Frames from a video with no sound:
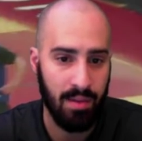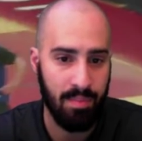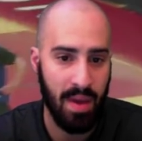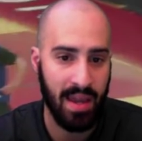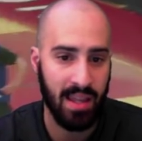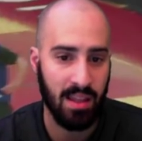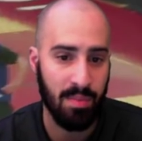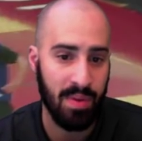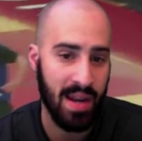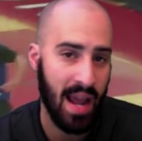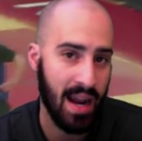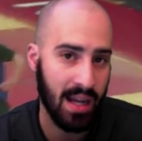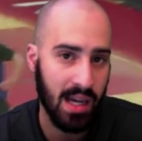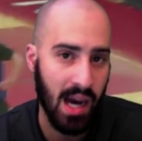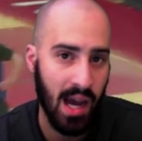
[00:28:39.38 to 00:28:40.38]
Making the
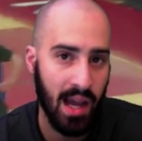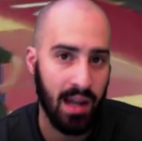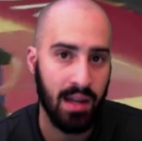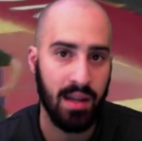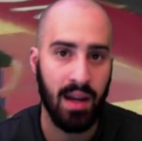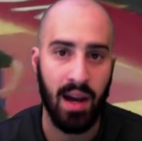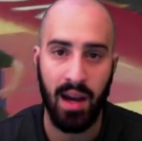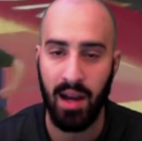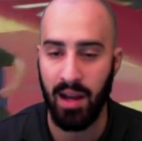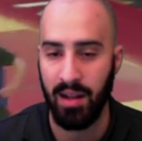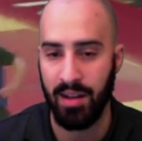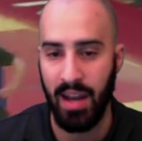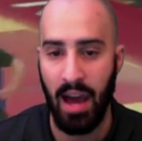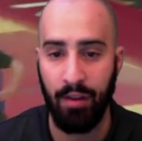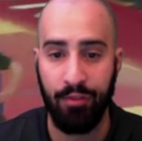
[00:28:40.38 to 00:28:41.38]
banana cut,
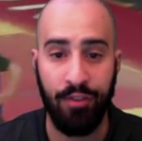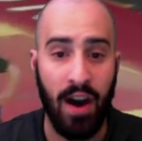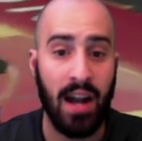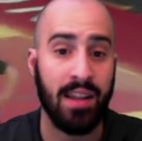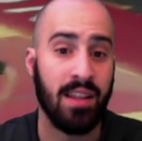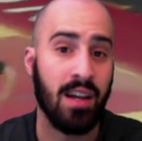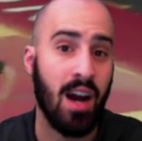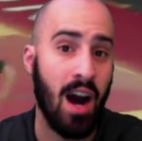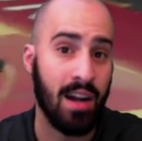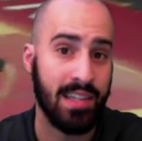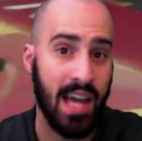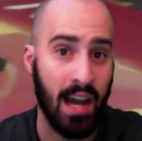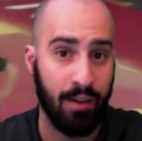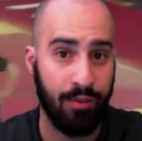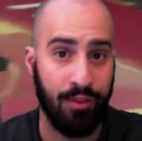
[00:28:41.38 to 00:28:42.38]
not finding the
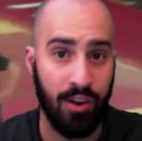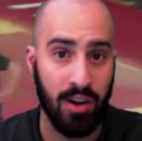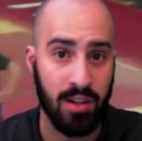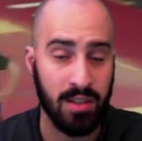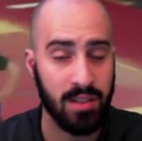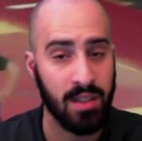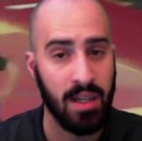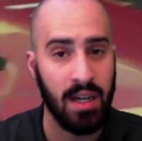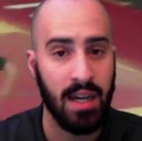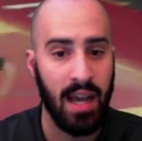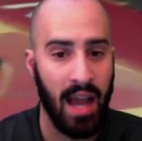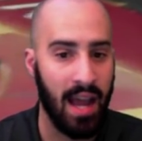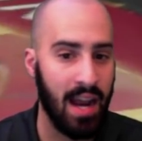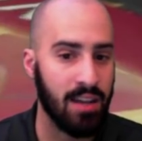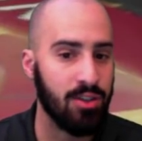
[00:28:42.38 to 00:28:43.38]
contact first.
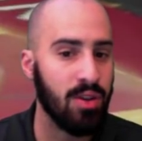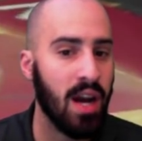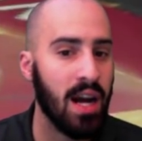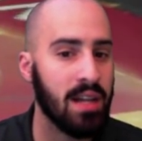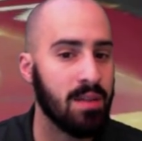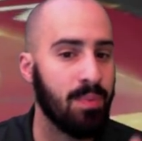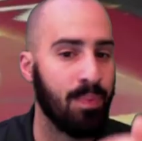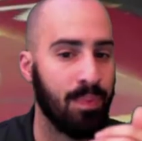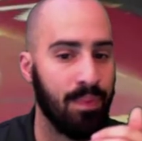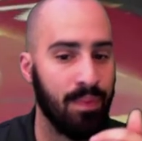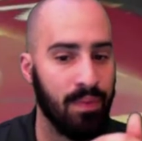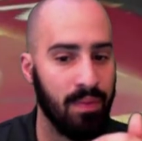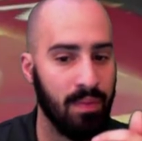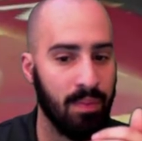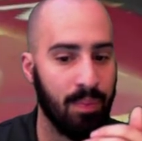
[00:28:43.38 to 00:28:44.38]
And as you guys
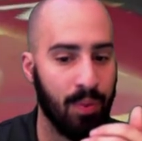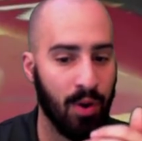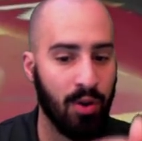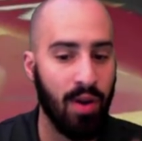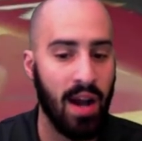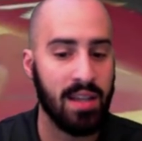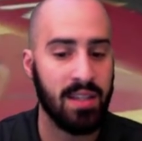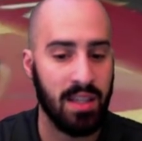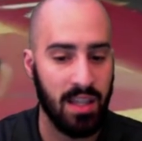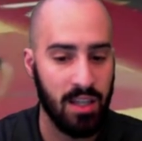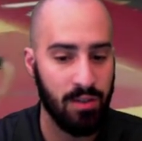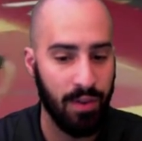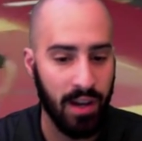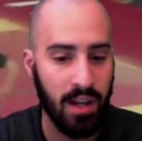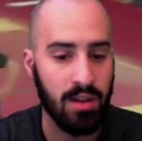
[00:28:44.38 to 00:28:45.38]
progress in
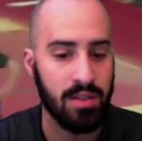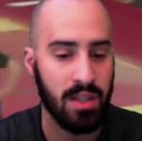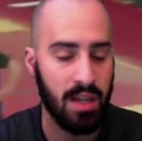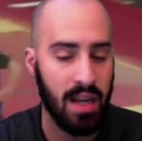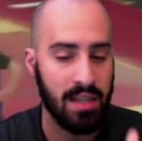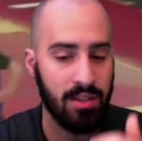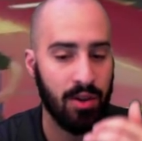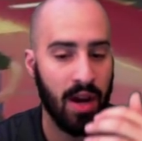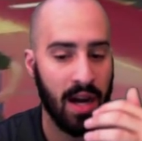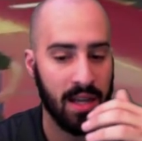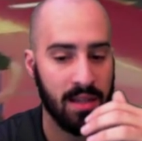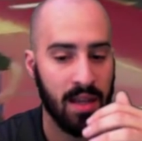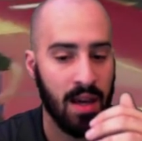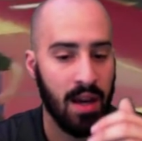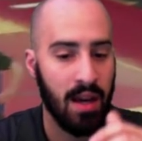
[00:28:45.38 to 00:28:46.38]
these videos, and as you
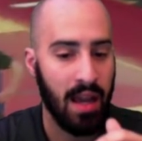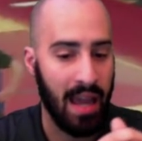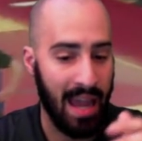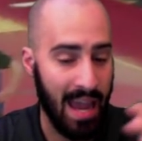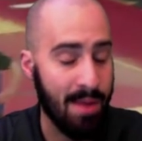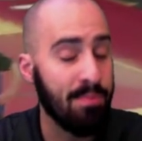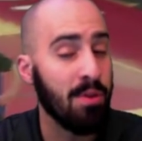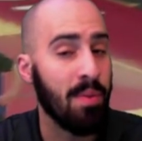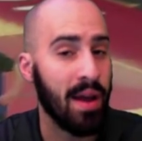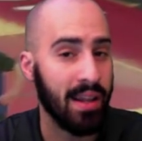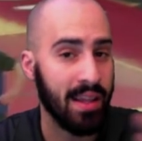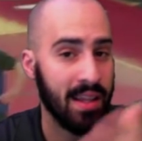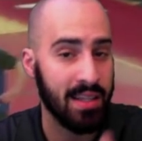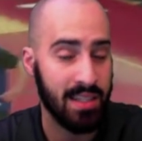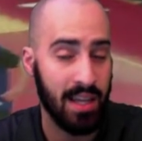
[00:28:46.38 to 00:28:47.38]
guys
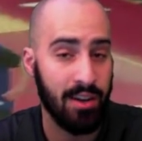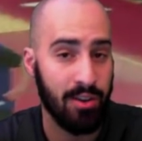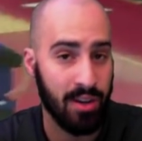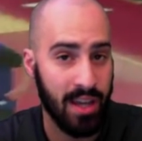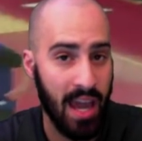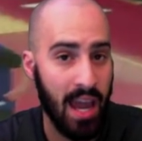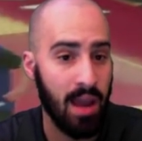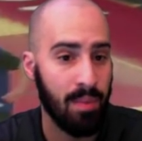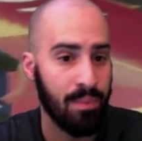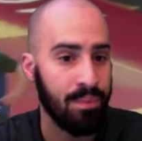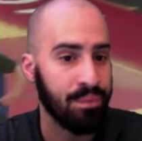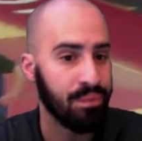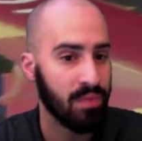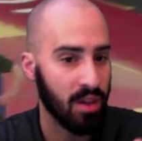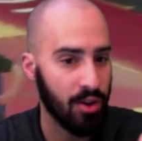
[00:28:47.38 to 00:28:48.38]
implement this in your game,
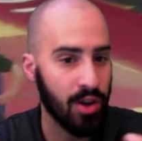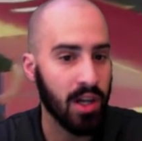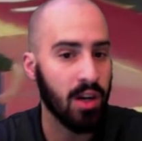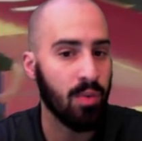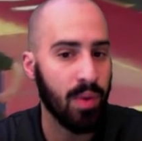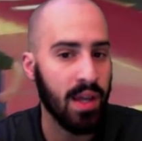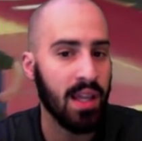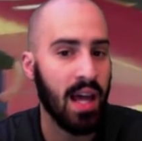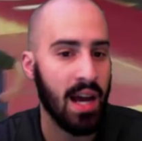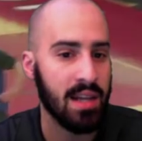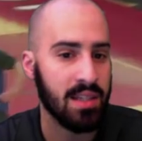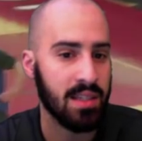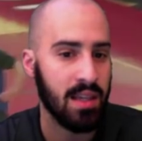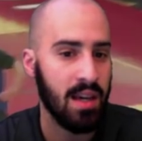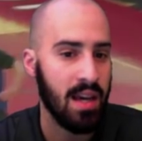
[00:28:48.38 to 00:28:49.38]
you're gonna
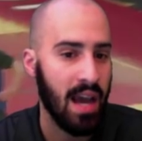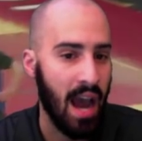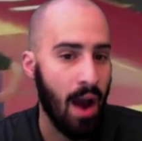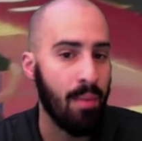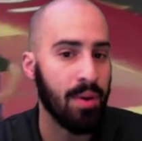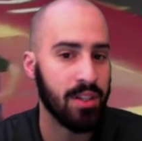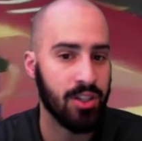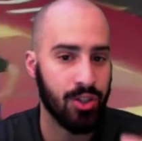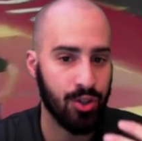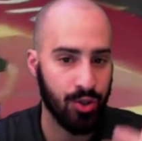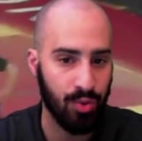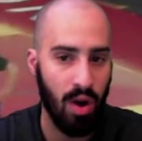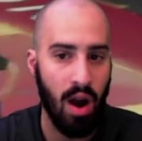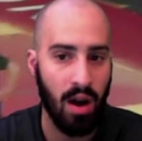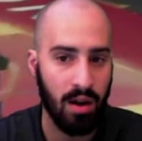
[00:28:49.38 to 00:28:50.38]
realize how much
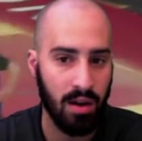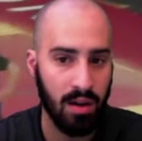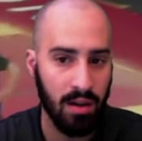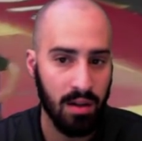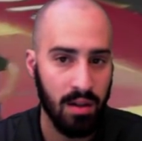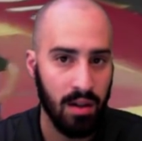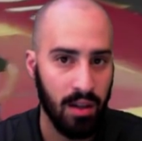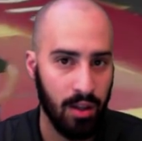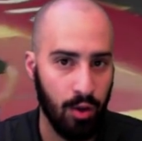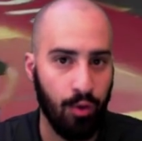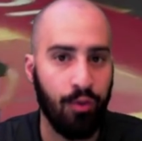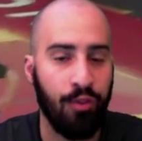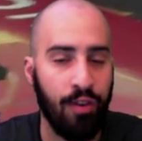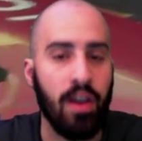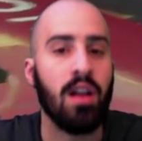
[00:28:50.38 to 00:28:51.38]
stronger you
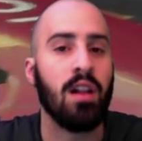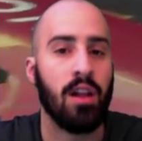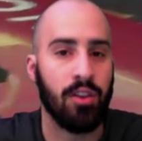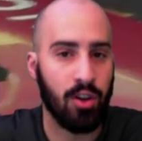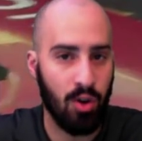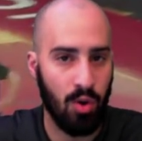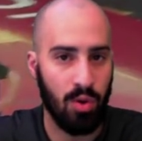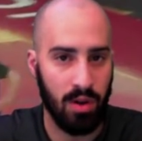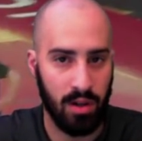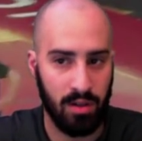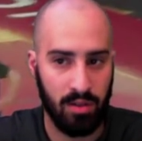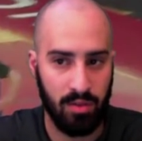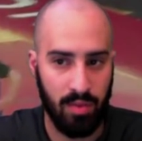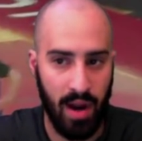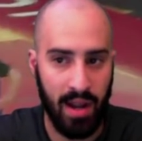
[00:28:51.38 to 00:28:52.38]
feel on the court,
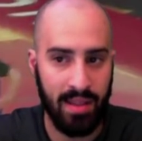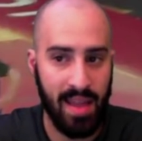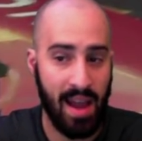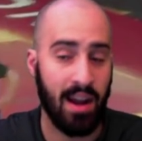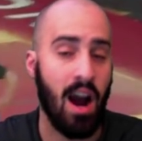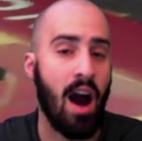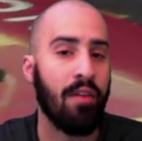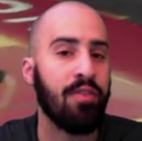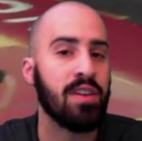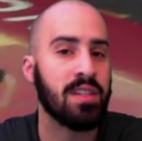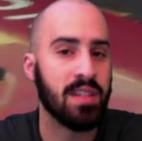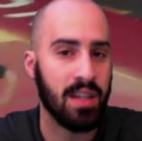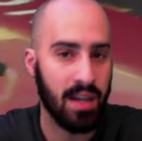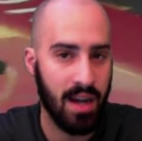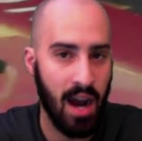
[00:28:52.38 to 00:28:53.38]
right? And that confidence
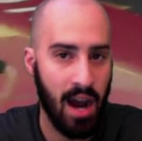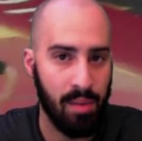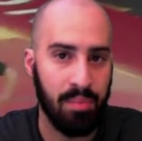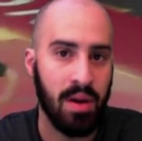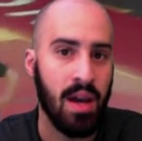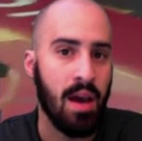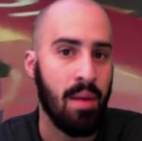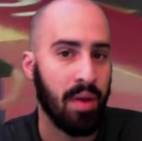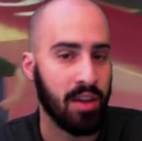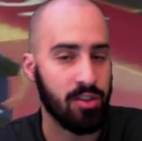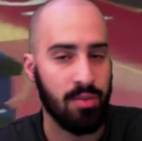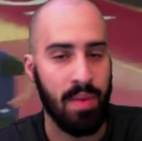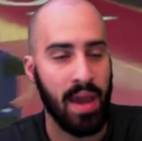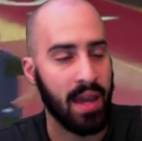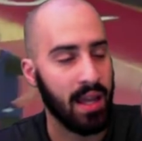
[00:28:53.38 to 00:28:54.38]
is gonna come because
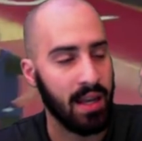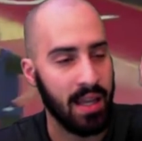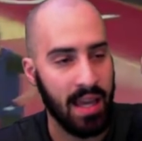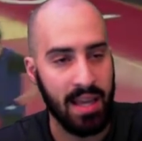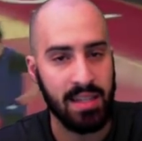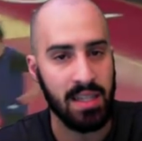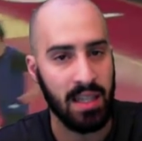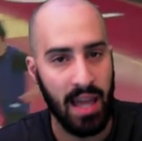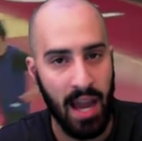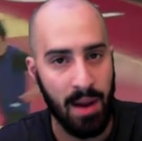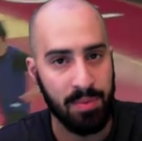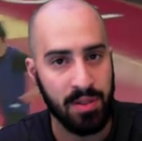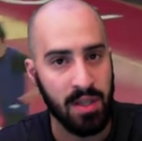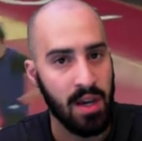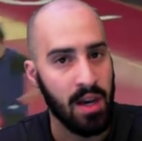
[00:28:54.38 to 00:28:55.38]
you're making easy
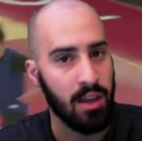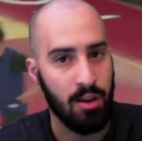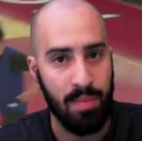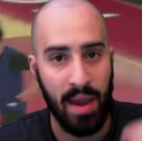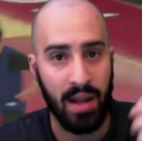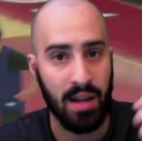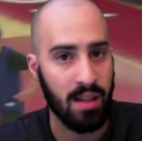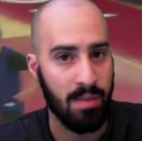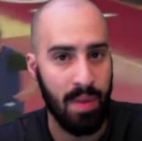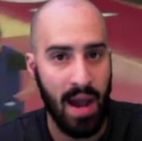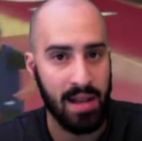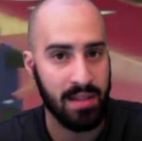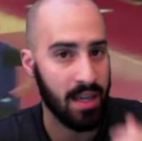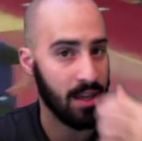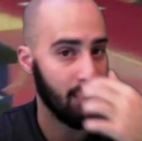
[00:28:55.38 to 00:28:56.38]
layups, you're making it to the
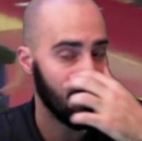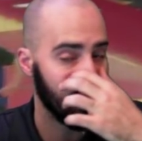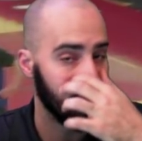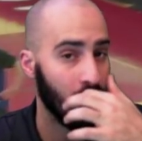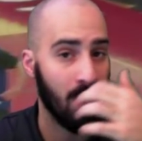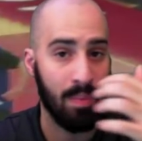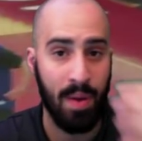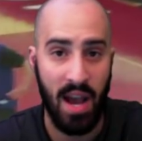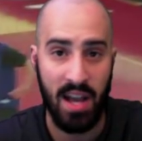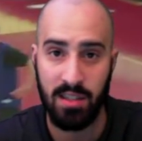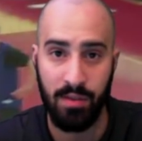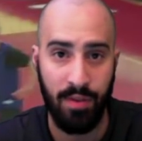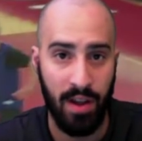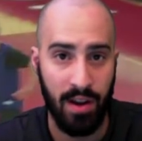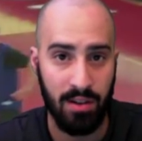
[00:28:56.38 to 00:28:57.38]
basket, you're blowing past
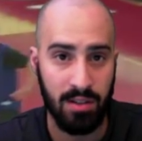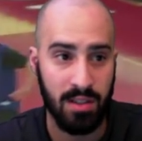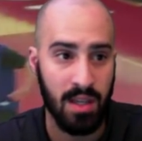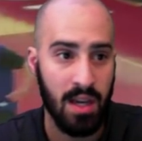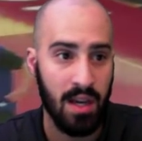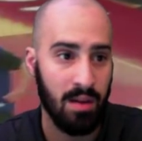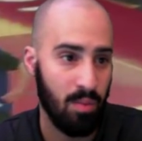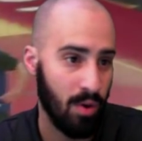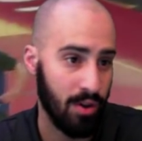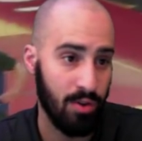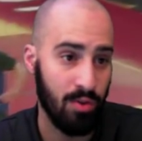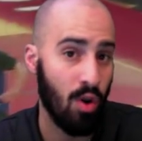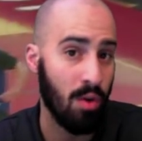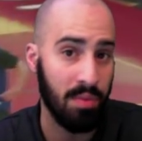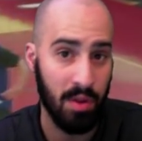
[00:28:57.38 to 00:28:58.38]
defenders where
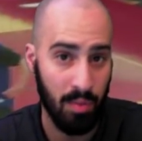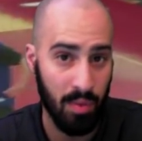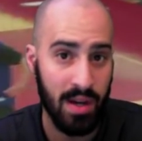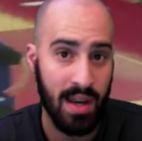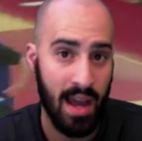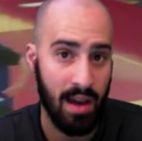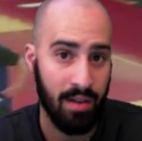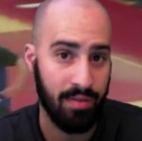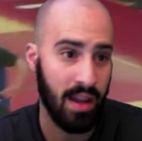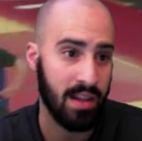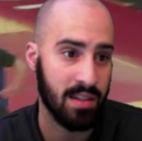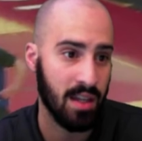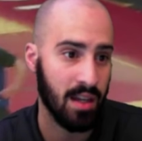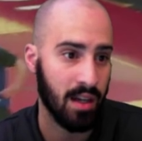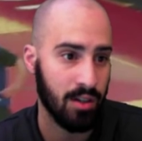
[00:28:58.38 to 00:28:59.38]
you normally wouldn't have, and
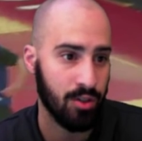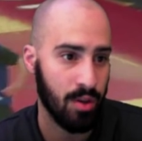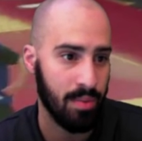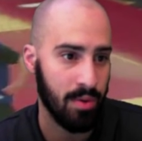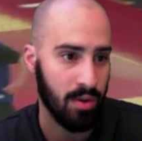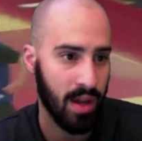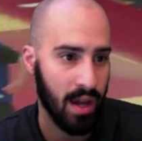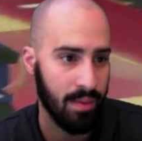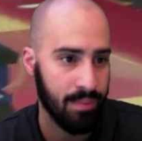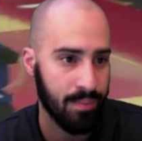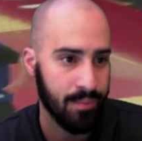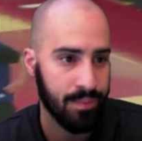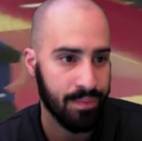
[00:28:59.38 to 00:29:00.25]
it's gonna contribute, okay?